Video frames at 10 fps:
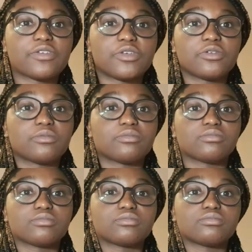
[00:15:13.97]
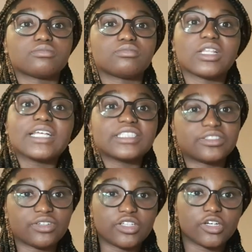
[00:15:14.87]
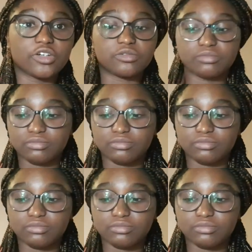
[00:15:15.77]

you like this video